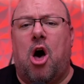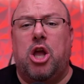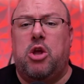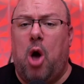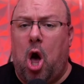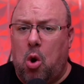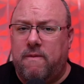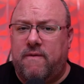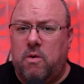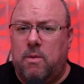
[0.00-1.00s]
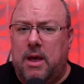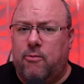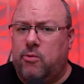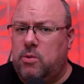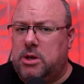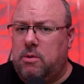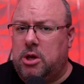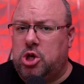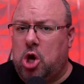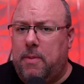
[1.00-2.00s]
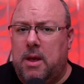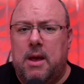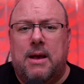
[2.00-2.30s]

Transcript: Are you hopeful it will do the job?